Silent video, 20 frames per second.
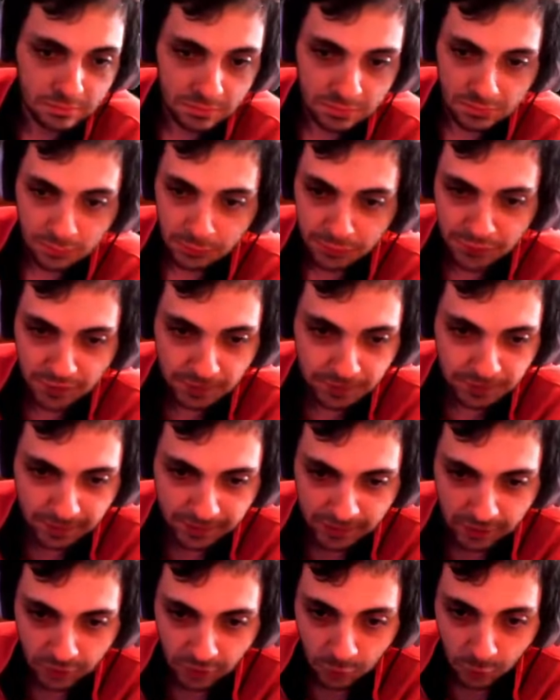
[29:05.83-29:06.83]
What's up, baby
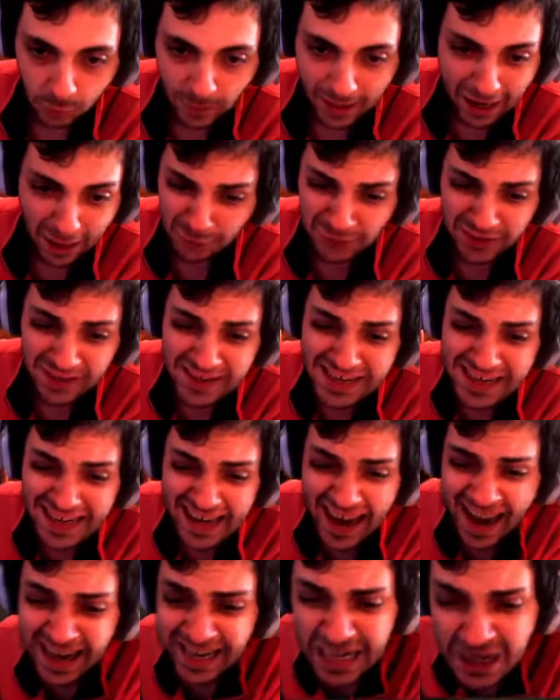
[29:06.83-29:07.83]
girl? Wow, didn't need
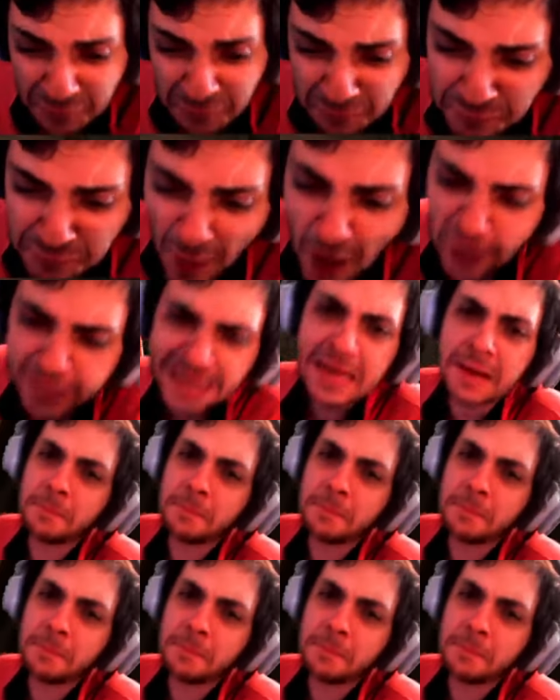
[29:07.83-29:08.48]
any fucking